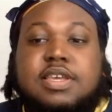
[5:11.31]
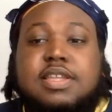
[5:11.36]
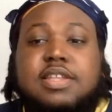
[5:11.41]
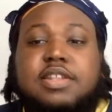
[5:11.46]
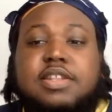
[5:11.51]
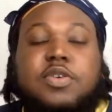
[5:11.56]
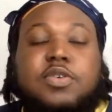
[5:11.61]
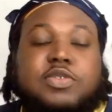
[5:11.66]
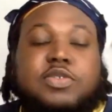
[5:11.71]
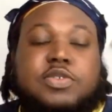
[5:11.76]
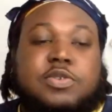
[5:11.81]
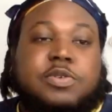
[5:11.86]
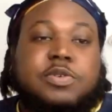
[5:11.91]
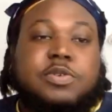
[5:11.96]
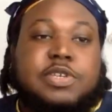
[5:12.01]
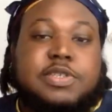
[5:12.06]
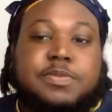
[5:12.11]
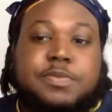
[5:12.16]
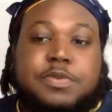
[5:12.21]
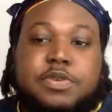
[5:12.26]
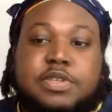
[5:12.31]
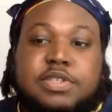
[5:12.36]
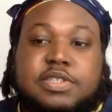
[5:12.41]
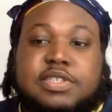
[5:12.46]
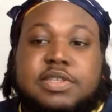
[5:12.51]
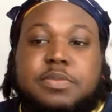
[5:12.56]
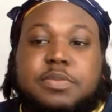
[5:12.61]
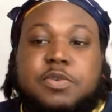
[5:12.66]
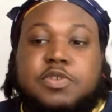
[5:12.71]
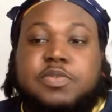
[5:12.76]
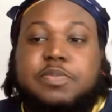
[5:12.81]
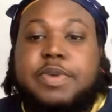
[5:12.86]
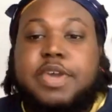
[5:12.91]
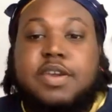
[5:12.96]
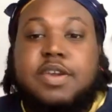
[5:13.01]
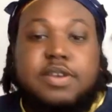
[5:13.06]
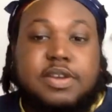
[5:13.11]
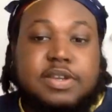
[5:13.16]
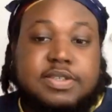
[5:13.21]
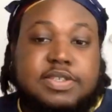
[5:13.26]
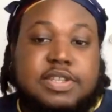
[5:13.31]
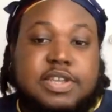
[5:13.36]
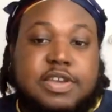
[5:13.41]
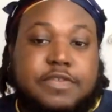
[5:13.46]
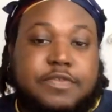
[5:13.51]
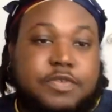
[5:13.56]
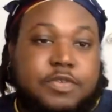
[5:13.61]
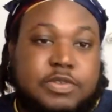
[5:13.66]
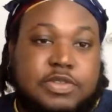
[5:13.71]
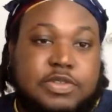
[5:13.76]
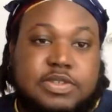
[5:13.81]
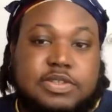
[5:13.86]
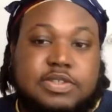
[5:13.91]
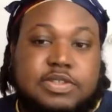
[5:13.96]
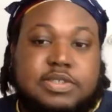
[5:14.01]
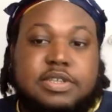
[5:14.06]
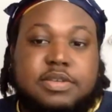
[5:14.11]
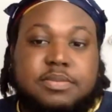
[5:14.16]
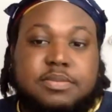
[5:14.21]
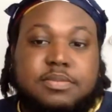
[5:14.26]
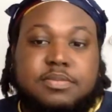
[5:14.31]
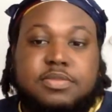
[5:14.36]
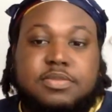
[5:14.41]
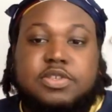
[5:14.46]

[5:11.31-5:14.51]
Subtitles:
and those who experience the most barriers in our food system.